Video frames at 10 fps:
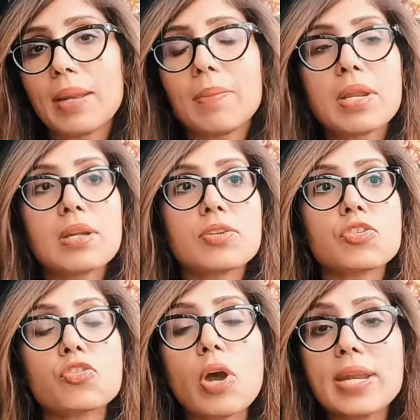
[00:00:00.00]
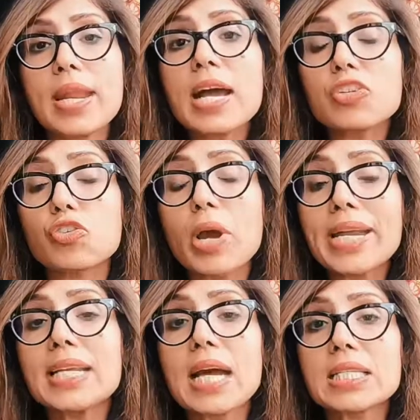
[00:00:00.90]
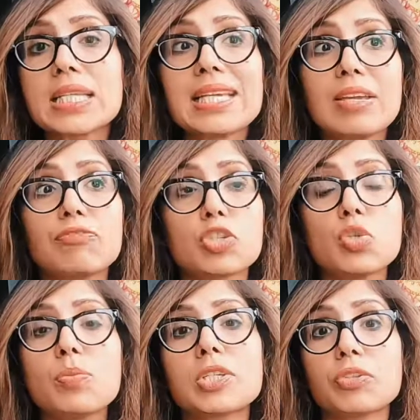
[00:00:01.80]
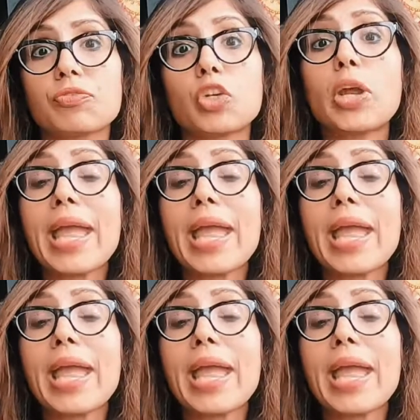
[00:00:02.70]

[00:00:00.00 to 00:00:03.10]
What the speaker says: I'm going to try not to give too much of your